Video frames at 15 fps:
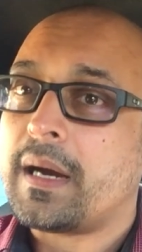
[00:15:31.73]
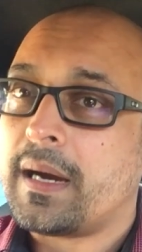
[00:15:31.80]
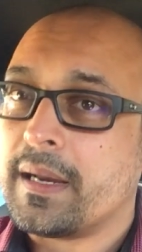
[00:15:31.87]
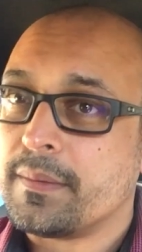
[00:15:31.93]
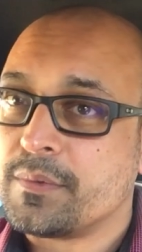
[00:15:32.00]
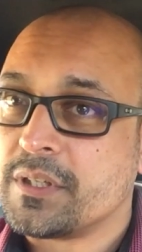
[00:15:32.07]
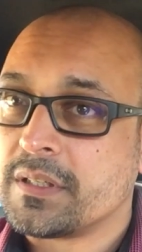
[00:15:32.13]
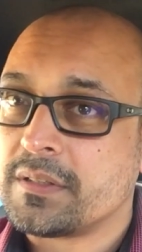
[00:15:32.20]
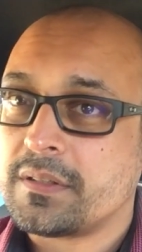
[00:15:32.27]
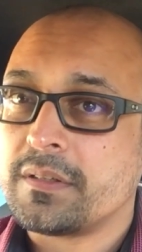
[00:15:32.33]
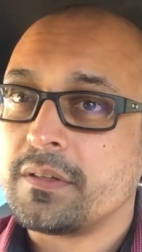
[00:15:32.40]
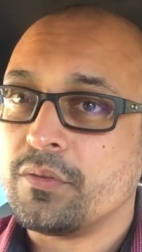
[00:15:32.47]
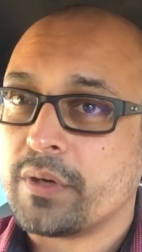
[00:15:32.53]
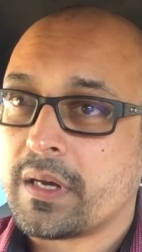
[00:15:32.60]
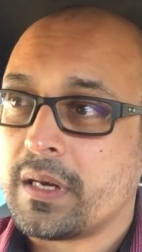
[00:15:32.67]
I am just
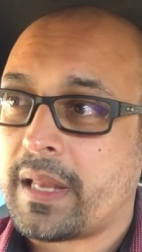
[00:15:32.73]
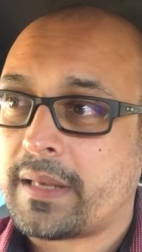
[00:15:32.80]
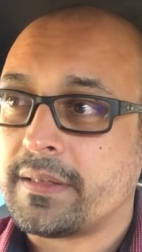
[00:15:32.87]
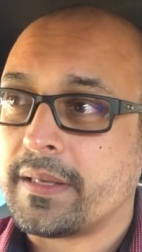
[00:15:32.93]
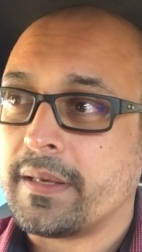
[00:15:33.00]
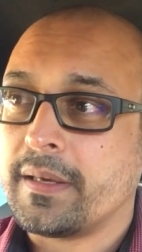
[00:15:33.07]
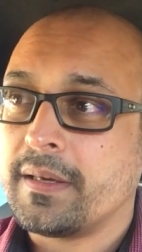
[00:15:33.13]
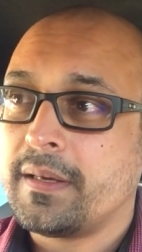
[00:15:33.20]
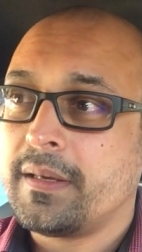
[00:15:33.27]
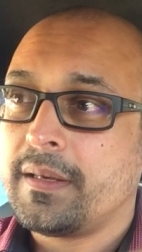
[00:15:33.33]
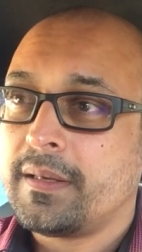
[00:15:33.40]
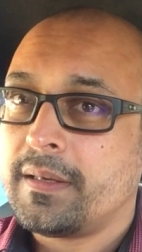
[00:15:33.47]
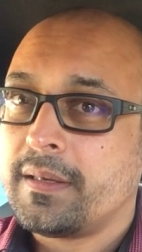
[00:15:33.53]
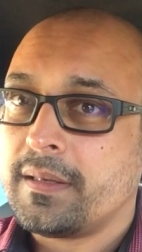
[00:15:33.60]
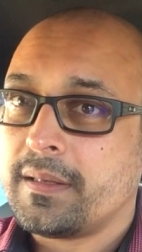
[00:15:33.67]
recollecting
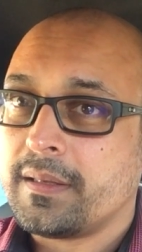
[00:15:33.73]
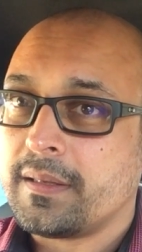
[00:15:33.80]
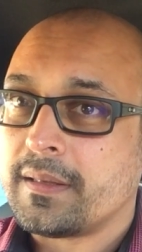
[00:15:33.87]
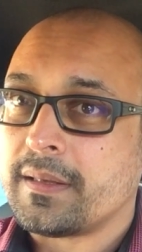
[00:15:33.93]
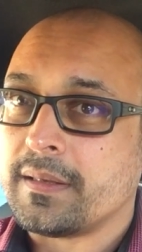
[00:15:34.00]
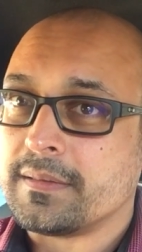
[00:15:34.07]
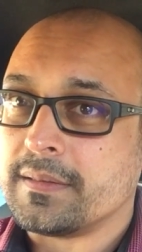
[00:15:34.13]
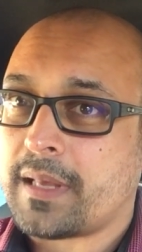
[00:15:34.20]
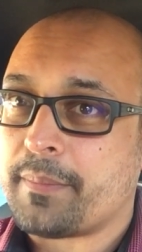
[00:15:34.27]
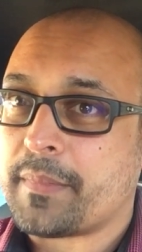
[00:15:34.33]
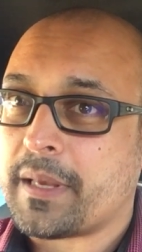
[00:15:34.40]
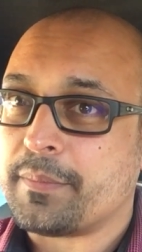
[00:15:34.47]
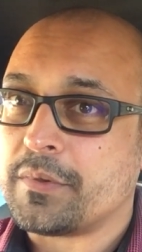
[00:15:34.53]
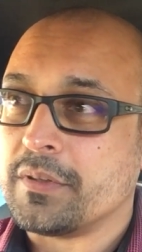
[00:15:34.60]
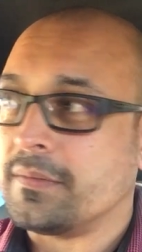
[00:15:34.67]
as a
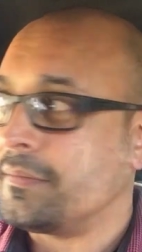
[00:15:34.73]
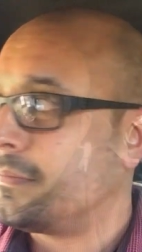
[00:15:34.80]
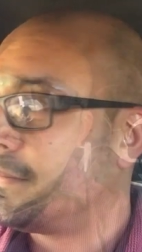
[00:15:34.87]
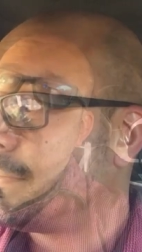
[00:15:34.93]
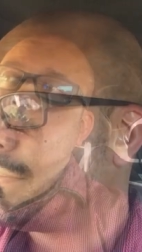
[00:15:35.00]
time capsule.